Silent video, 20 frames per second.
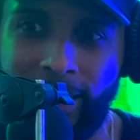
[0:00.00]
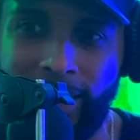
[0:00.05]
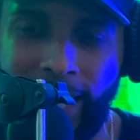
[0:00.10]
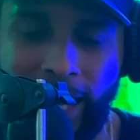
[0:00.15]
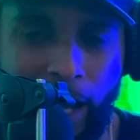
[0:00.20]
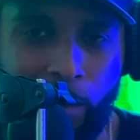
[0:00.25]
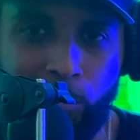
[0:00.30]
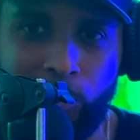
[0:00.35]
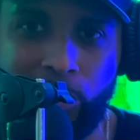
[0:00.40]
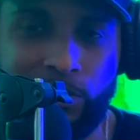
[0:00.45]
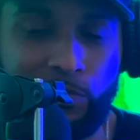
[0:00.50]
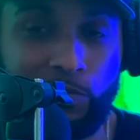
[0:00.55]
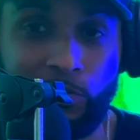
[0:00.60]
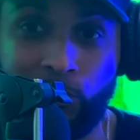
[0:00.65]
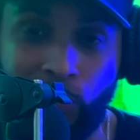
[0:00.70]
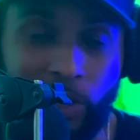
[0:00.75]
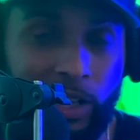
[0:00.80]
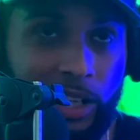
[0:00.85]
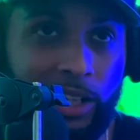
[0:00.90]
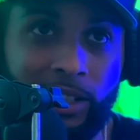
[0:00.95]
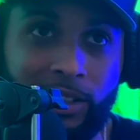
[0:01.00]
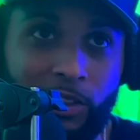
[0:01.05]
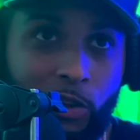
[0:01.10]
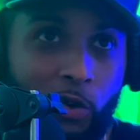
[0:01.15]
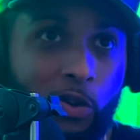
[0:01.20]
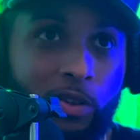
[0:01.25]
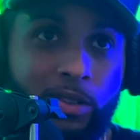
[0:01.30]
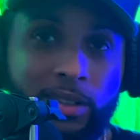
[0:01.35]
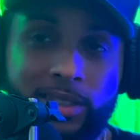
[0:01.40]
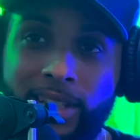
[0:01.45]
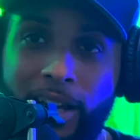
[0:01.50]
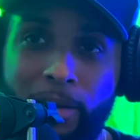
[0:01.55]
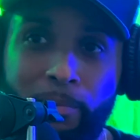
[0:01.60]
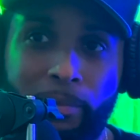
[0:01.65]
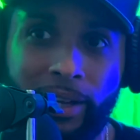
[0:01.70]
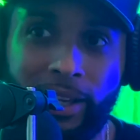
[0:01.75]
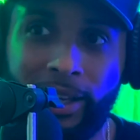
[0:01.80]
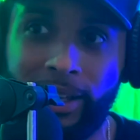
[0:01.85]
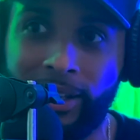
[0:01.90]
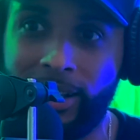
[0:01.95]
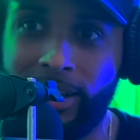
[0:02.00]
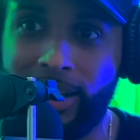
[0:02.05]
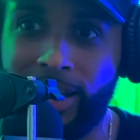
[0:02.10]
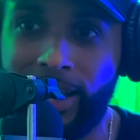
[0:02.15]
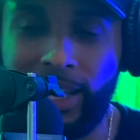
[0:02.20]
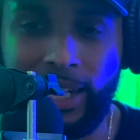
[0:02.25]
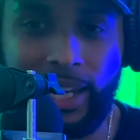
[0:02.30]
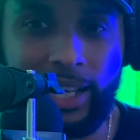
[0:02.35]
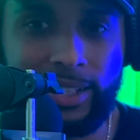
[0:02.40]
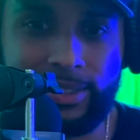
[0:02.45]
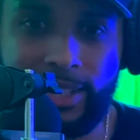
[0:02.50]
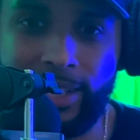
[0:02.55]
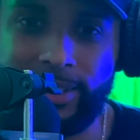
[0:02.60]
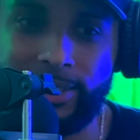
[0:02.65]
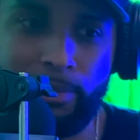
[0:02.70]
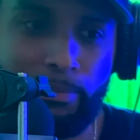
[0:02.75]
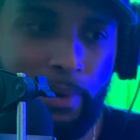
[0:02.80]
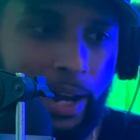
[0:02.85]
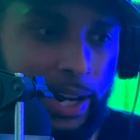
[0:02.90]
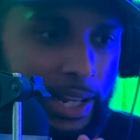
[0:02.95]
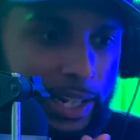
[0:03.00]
like I'm just really going off the top of my head. Yeah. Let's say somebody